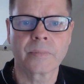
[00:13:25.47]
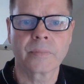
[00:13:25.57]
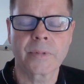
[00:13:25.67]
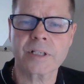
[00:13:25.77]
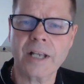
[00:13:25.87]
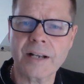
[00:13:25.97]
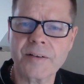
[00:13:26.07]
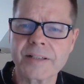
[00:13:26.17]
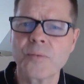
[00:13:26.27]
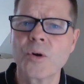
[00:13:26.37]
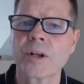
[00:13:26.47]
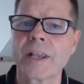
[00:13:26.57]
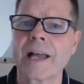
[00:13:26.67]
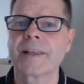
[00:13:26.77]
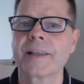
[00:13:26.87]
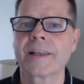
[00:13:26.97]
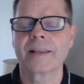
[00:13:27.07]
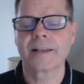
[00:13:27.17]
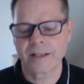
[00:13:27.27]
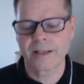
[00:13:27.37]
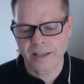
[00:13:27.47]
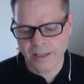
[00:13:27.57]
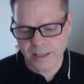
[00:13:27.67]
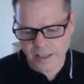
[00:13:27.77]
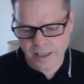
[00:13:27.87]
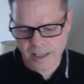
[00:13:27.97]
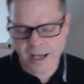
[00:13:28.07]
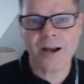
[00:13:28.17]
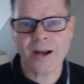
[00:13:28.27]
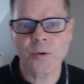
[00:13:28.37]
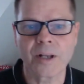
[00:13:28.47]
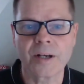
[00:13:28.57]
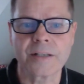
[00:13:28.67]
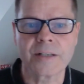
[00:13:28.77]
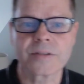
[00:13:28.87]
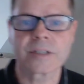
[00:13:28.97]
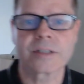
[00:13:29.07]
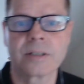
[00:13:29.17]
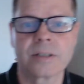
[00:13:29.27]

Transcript: So how does that work out in our lives?